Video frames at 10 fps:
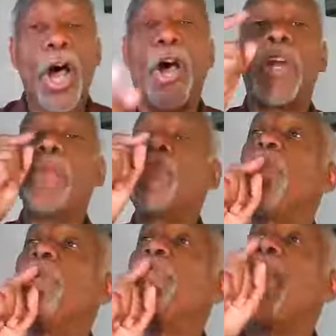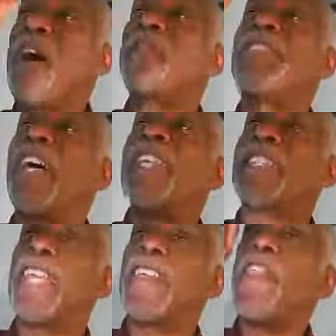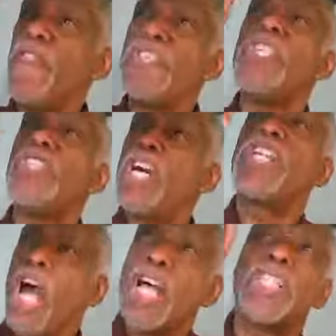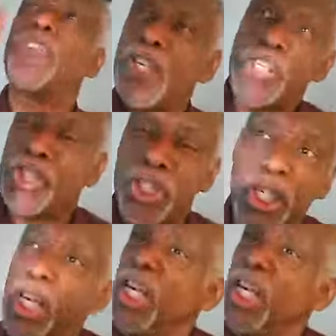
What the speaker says: or he was the one prophesying, saying, this is going to cause division.